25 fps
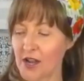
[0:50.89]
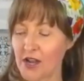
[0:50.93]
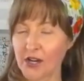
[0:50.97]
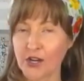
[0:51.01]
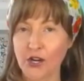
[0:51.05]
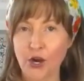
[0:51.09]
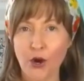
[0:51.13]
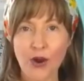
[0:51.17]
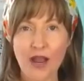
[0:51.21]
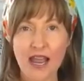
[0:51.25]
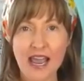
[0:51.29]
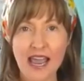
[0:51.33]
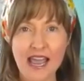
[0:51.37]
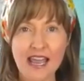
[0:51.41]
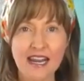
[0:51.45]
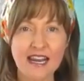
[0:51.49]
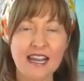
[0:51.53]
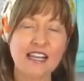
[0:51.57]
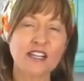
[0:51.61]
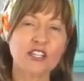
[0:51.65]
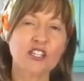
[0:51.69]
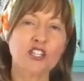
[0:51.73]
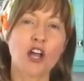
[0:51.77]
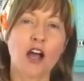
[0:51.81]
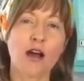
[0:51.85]
Go ahead
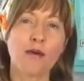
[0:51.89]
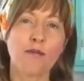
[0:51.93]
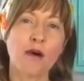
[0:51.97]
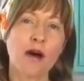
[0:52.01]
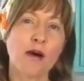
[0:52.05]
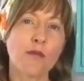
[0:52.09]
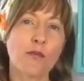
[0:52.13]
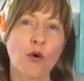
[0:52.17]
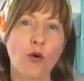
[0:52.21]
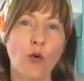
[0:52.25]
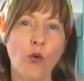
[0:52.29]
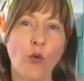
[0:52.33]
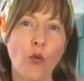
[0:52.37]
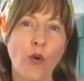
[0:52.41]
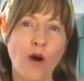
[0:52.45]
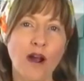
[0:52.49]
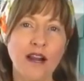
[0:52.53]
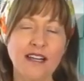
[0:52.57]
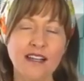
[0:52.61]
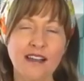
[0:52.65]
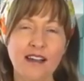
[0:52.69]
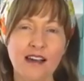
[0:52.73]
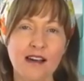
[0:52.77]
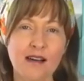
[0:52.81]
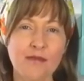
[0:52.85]
and chop up
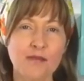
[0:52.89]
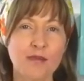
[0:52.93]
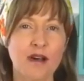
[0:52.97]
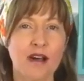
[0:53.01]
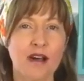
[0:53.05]
one cup